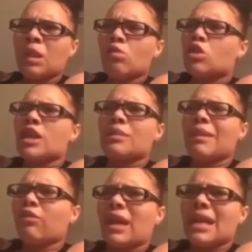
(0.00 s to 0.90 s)
You judging
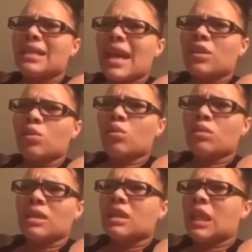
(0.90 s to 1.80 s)
me for getting
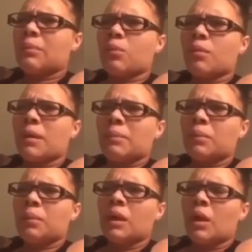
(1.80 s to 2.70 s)
tattoos and sleeping with
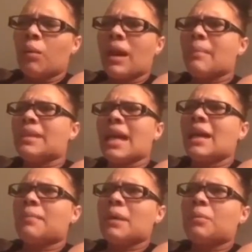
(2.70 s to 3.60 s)
people when I'm
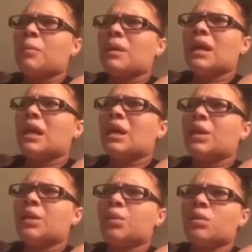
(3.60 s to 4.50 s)
dating people, but
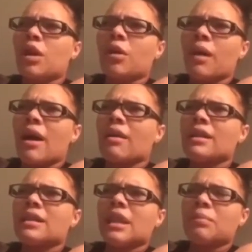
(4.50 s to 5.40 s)
you turn around
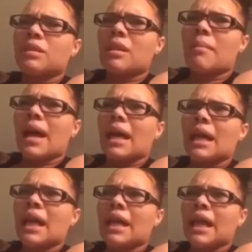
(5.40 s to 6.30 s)
and sleep with
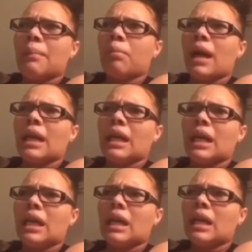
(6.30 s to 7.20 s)
somebody, get pregnant,